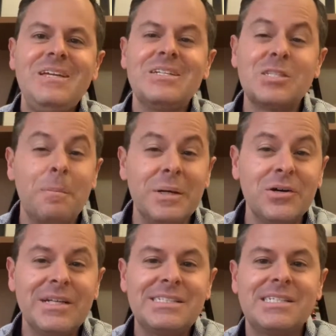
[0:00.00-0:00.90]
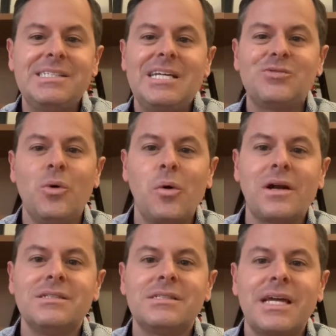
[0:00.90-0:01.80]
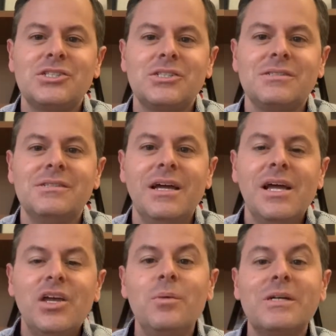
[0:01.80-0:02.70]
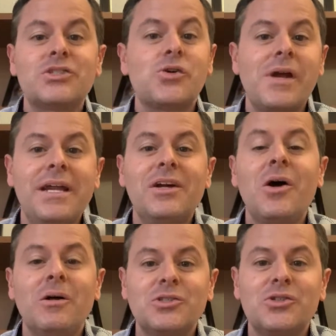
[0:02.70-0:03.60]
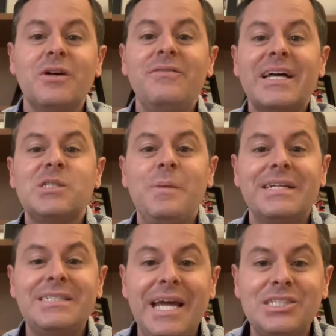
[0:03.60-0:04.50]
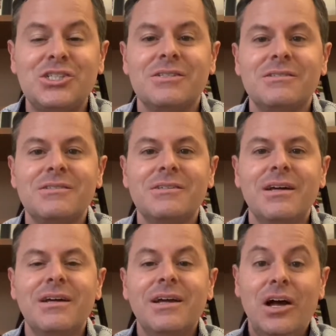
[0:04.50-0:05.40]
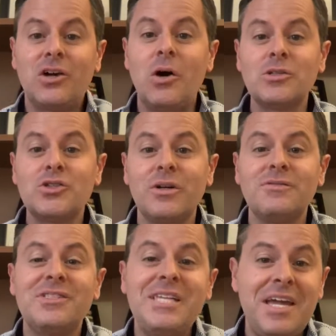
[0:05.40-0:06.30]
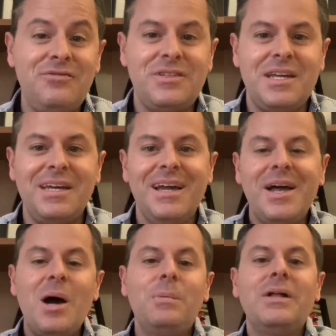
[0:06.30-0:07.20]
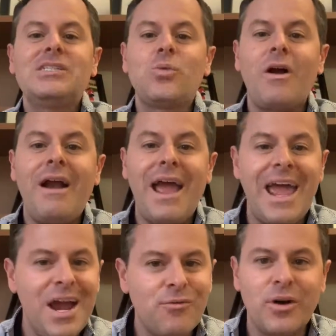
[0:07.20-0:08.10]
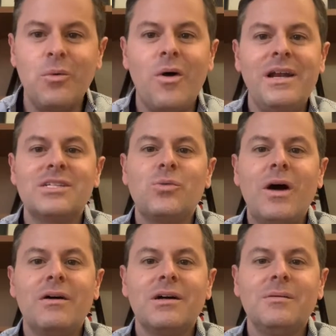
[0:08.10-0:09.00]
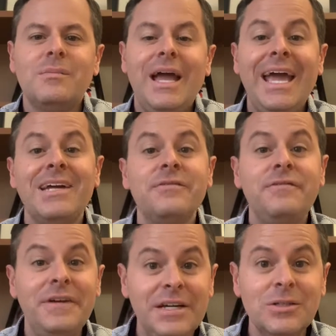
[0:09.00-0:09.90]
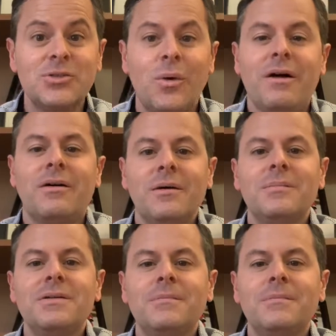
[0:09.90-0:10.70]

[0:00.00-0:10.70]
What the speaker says: To build a successful organization, you must create a culture of expectations, a culture of safety, a place where everyone is welcome and feels welcomed.